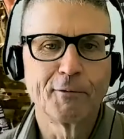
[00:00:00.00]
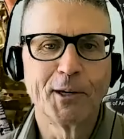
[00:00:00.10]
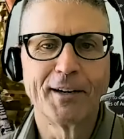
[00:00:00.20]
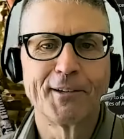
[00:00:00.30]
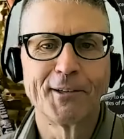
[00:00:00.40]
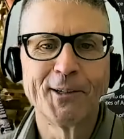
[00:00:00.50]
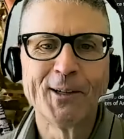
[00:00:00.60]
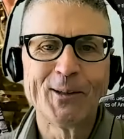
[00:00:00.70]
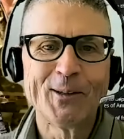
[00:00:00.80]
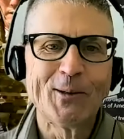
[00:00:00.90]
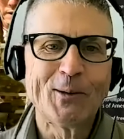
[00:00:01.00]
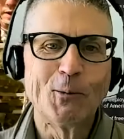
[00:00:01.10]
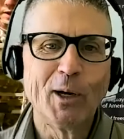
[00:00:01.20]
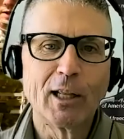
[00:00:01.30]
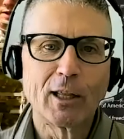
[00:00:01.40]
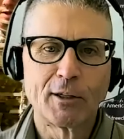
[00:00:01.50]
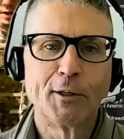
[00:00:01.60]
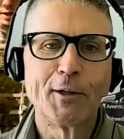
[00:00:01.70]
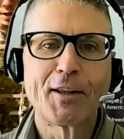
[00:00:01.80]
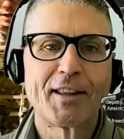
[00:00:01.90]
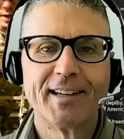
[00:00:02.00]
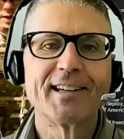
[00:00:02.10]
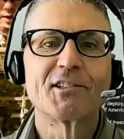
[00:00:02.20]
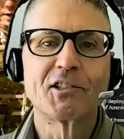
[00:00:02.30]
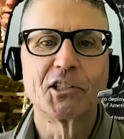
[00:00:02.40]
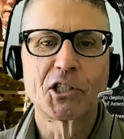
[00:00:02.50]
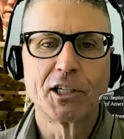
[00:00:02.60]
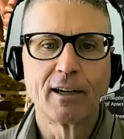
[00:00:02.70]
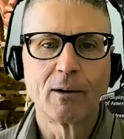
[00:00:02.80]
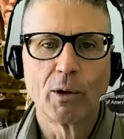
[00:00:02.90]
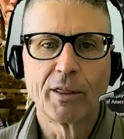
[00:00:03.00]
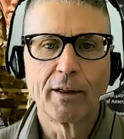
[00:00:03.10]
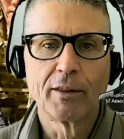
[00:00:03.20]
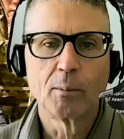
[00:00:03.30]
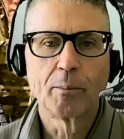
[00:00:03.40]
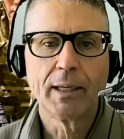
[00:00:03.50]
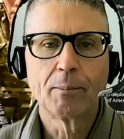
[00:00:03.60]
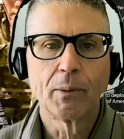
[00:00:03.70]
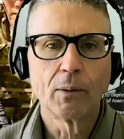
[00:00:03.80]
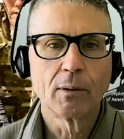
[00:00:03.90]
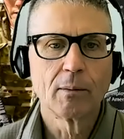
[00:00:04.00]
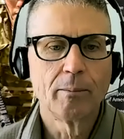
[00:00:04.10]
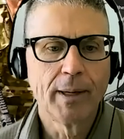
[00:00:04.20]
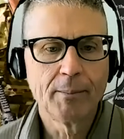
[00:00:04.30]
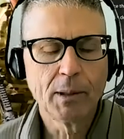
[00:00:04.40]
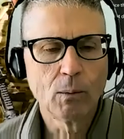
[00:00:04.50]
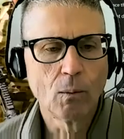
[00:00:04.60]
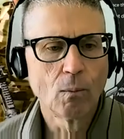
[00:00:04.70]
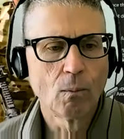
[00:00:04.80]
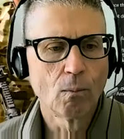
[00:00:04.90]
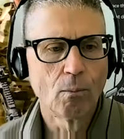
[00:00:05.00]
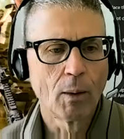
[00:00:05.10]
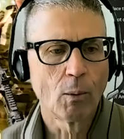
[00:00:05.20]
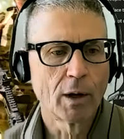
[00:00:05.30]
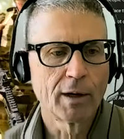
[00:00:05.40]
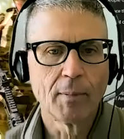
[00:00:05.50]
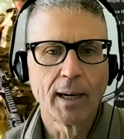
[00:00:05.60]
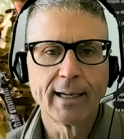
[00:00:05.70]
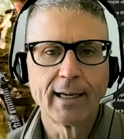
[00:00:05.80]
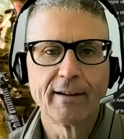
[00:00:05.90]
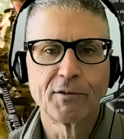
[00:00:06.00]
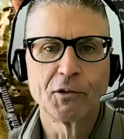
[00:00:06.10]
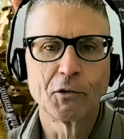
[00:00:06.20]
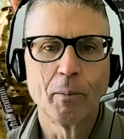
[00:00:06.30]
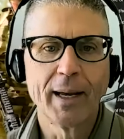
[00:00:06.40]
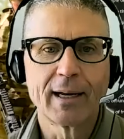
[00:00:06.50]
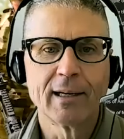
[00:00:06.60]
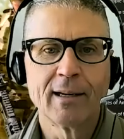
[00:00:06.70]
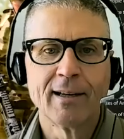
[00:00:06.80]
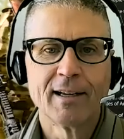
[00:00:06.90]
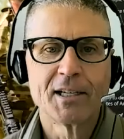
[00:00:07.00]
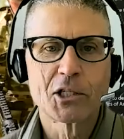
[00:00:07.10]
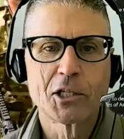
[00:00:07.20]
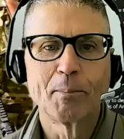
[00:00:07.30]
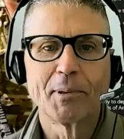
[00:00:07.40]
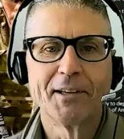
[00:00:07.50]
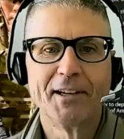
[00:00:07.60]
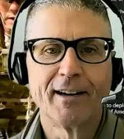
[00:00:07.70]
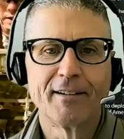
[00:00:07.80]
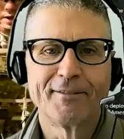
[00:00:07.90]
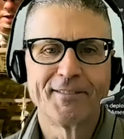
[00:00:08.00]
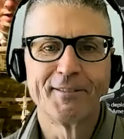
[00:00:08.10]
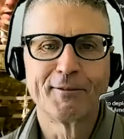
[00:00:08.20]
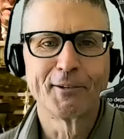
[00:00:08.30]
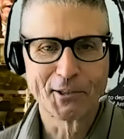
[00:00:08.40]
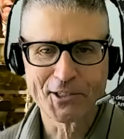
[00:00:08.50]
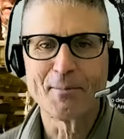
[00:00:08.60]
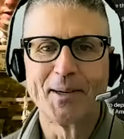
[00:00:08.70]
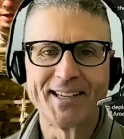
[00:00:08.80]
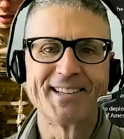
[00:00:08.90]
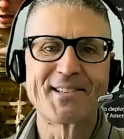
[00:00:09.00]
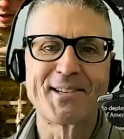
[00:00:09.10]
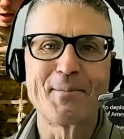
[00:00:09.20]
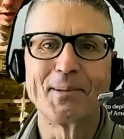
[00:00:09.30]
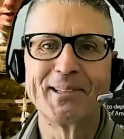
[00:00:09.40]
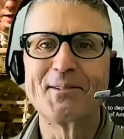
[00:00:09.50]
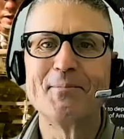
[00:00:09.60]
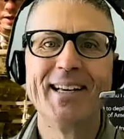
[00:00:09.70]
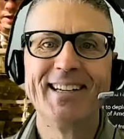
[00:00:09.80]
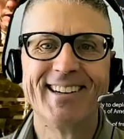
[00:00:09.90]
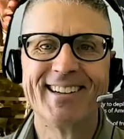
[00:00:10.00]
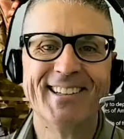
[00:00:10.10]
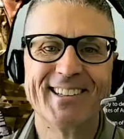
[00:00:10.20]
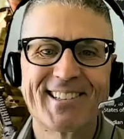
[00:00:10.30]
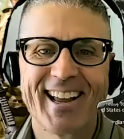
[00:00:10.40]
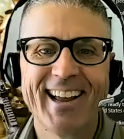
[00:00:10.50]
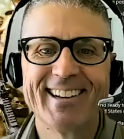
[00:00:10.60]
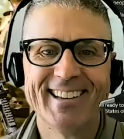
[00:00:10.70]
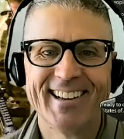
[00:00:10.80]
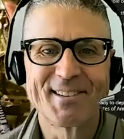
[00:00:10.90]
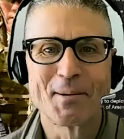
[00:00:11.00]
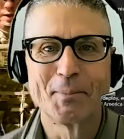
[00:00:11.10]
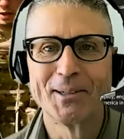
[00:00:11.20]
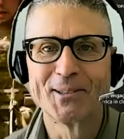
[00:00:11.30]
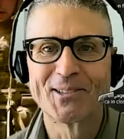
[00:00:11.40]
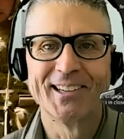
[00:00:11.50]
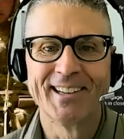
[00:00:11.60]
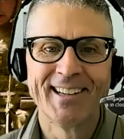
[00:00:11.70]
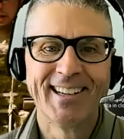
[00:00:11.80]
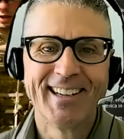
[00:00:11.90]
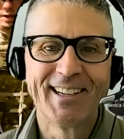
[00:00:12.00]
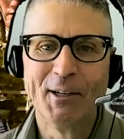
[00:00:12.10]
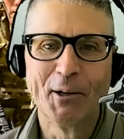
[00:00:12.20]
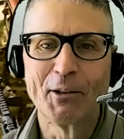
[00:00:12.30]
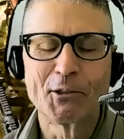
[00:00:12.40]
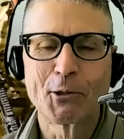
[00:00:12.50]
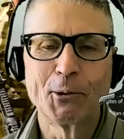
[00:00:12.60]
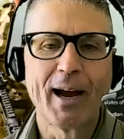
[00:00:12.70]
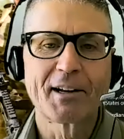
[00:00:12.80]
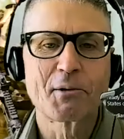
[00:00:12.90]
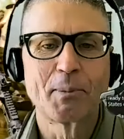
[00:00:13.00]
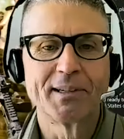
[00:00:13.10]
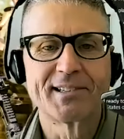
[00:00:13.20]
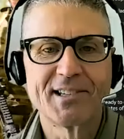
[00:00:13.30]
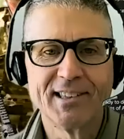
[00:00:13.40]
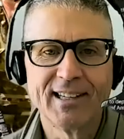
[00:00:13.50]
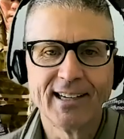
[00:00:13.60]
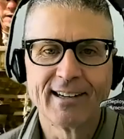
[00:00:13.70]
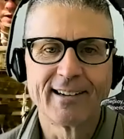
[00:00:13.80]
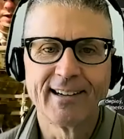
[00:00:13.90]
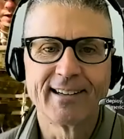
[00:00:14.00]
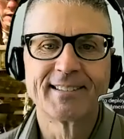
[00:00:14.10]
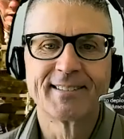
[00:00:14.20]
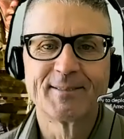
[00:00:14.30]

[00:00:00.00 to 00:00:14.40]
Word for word: whenever we learn things to share it with other people. Maybe one of my gifts is make it simple enough for somebody as simple as me to understand it as opposed to you know the true experts in the area